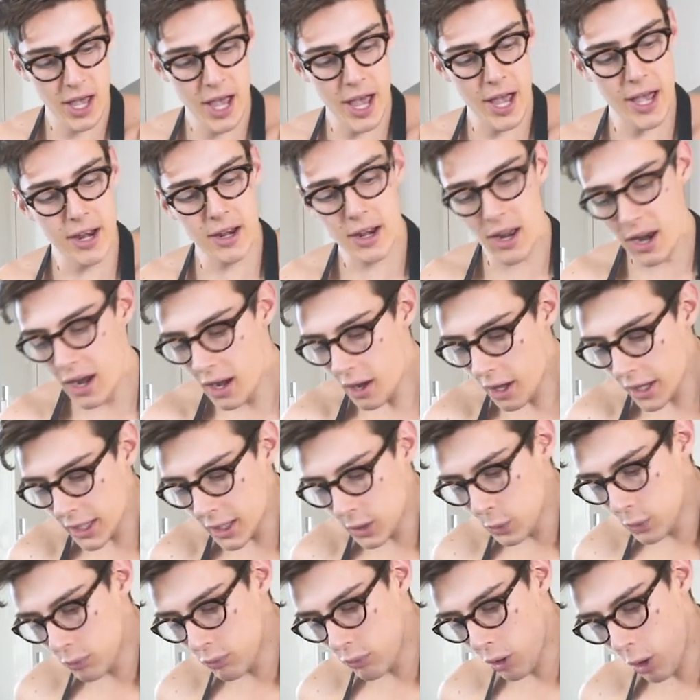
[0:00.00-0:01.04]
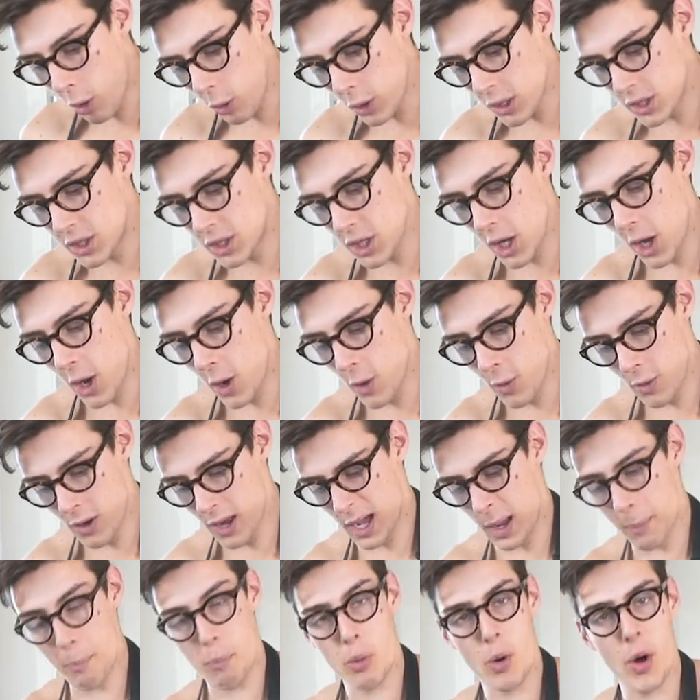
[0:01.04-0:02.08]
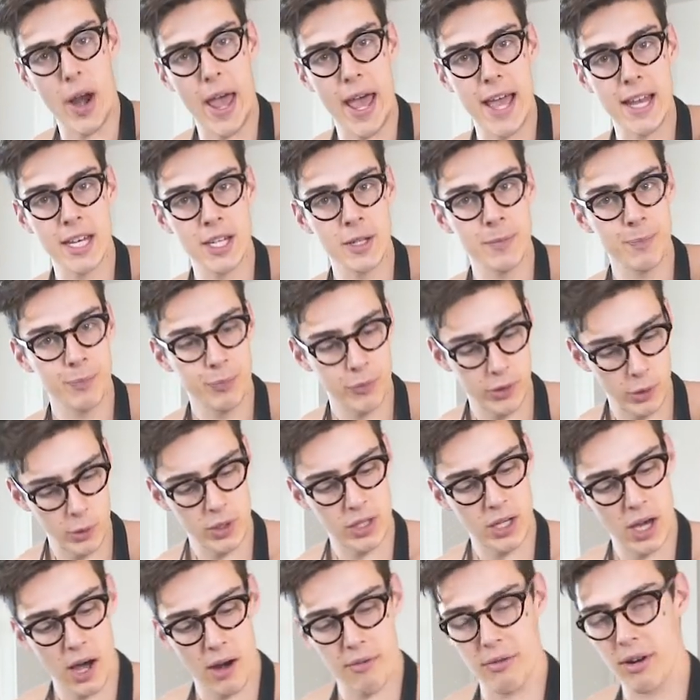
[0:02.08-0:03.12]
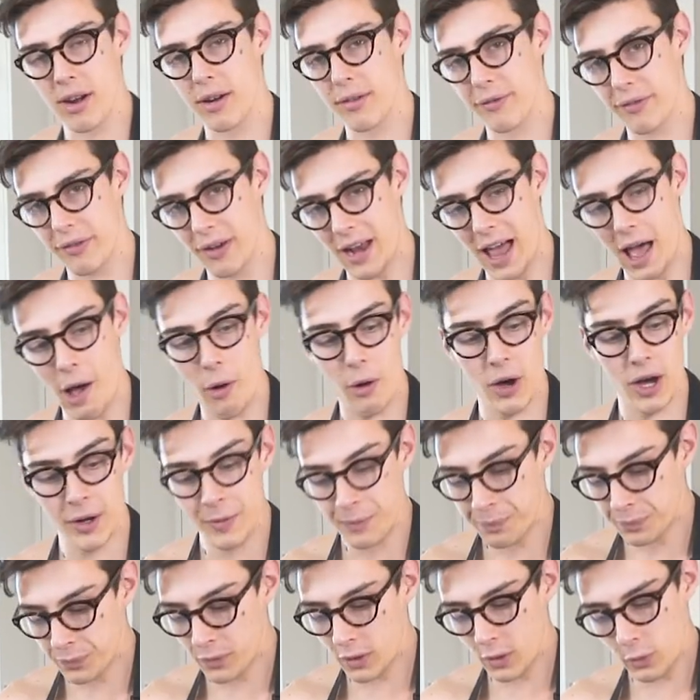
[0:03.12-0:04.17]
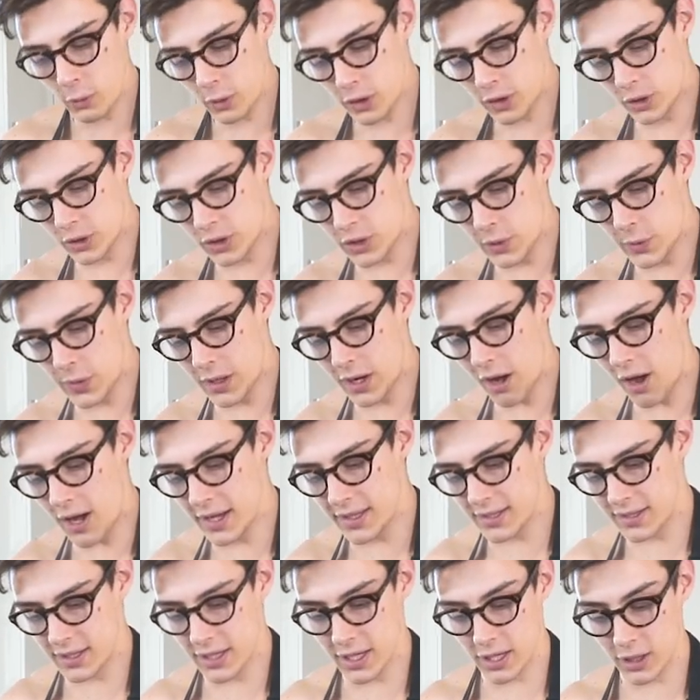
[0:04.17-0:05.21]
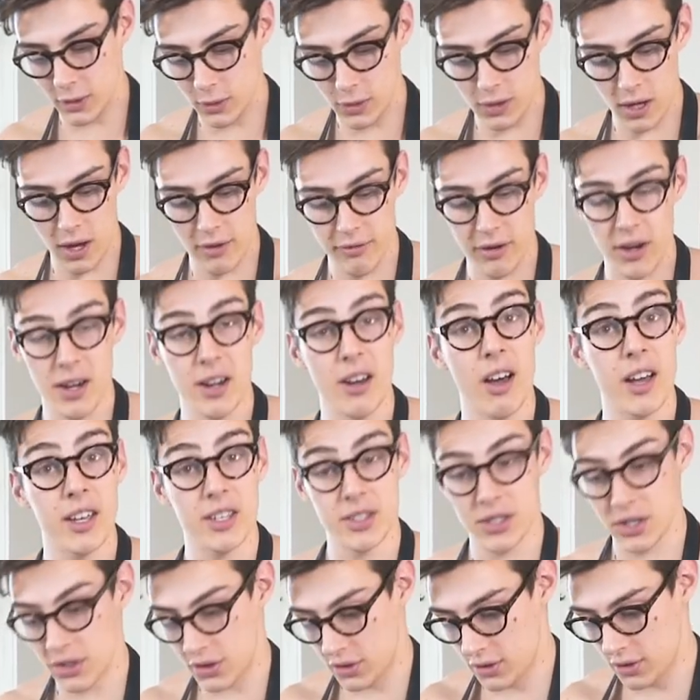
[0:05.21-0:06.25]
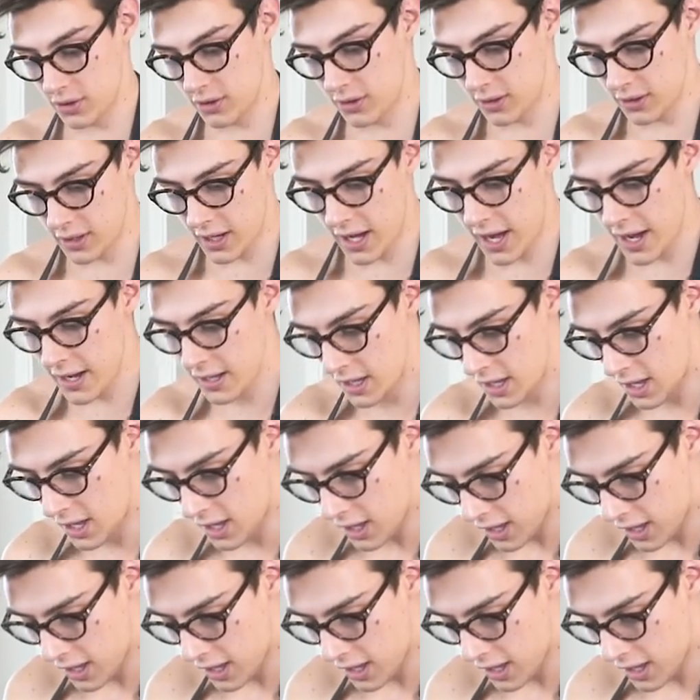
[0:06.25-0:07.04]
And like you would roll a dough, like a bread, you would cover it in flour. When you're doing icing, you cover it in icing sugar, okay?